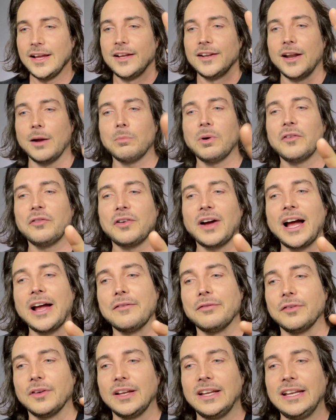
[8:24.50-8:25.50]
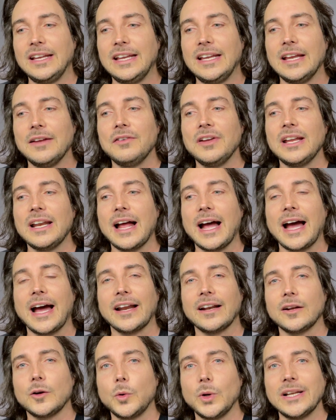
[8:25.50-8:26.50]
Number five, give it
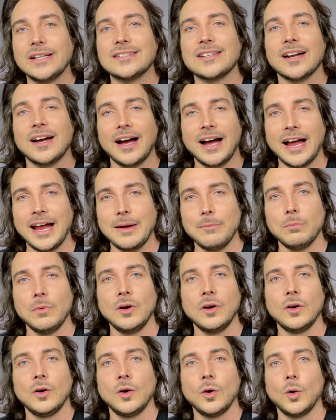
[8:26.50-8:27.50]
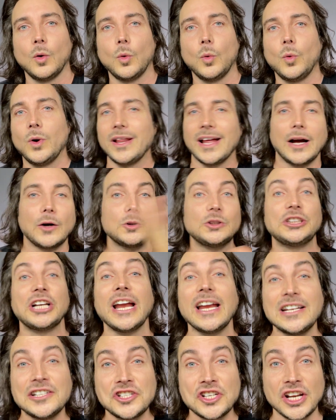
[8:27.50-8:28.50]
adequate time without
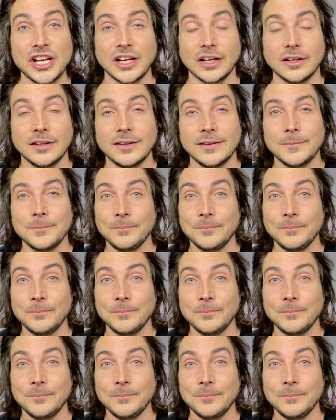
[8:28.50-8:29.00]
changing.